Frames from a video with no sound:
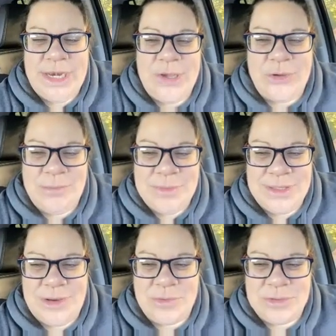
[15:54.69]
and I hope
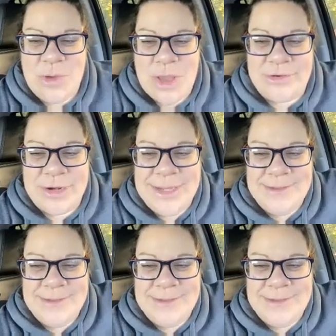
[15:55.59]
that there was water in